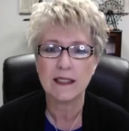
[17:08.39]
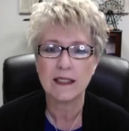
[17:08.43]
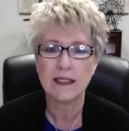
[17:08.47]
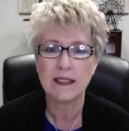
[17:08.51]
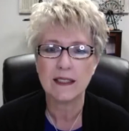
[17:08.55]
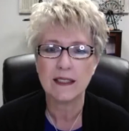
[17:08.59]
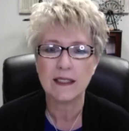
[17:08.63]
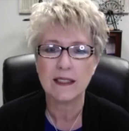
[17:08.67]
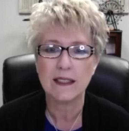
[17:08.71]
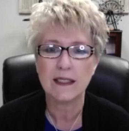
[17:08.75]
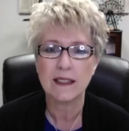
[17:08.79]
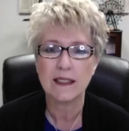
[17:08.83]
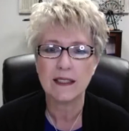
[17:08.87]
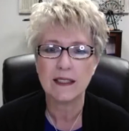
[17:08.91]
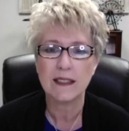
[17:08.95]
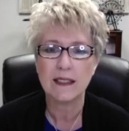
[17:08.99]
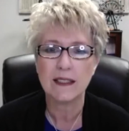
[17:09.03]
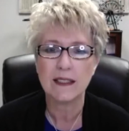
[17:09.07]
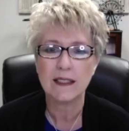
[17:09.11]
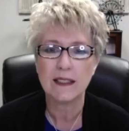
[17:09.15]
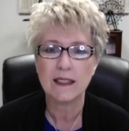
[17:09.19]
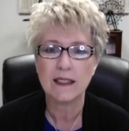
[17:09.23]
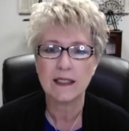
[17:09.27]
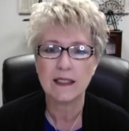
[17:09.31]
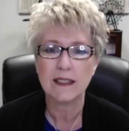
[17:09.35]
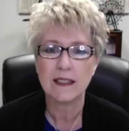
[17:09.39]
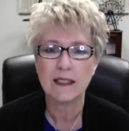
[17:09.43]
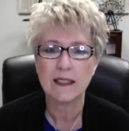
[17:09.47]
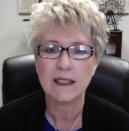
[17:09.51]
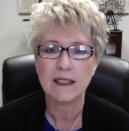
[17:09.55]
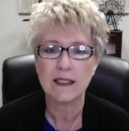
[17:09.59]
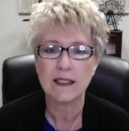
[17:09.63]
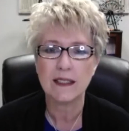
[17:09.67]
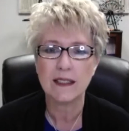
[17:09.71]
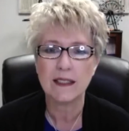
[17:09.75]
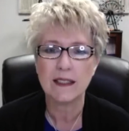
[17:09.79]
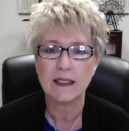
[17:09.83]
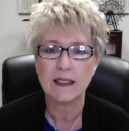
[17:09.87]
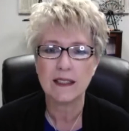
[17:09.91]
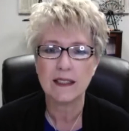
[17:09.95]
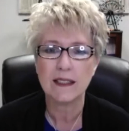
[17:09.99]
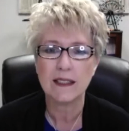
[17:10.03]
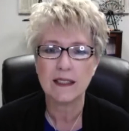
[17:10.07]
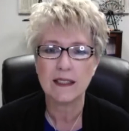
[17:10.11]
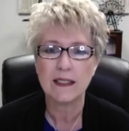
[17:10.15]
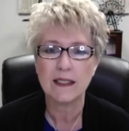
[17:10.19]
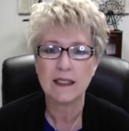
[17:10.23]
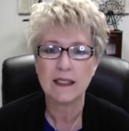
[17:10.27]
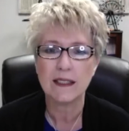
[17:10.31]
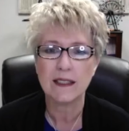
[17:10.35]

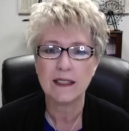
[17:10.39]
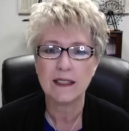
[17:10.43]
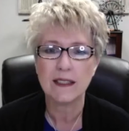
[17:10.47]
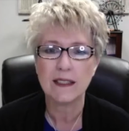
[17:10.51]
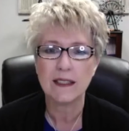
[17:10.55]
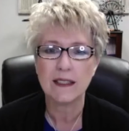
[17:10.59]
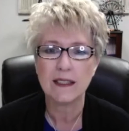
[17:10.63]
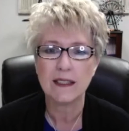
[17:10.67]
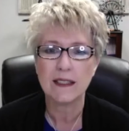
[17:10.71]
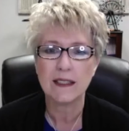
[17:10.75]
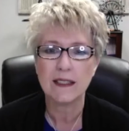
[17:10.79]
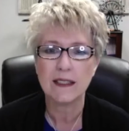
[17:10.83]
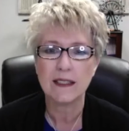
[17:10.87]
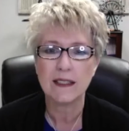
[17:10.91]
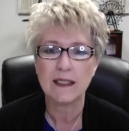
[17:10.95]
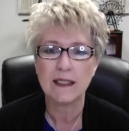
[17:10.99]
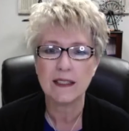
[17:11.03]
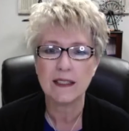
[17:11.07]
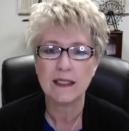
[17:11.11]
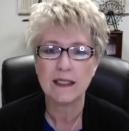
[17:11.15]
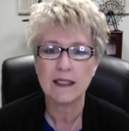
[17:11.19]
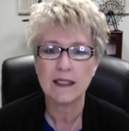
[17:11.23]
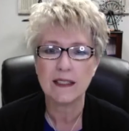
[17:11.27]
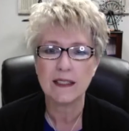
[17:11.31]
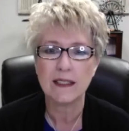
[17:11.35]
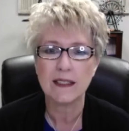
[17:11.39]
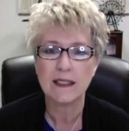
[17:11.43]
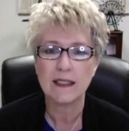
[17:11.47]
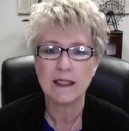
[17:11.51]
Nothing is said.